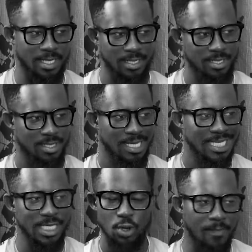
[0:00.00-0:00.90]
Mm.
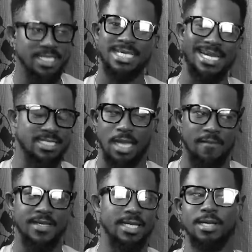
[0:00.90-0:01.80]
Gideon Mensah doesn't have
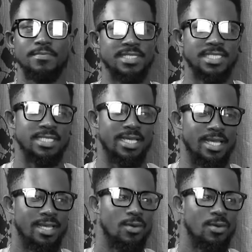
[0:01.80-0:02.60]
any competition there.